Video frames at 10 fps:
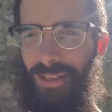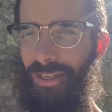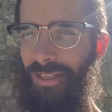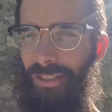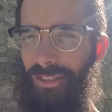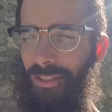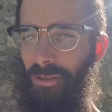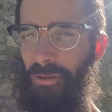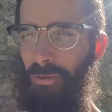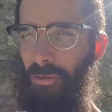And it's
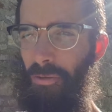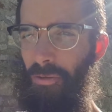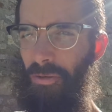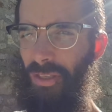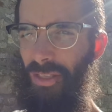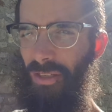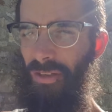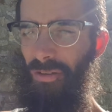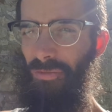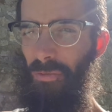so
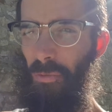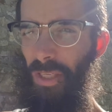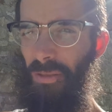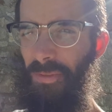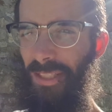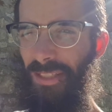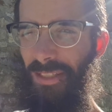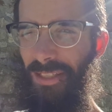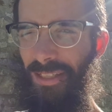overwhelming.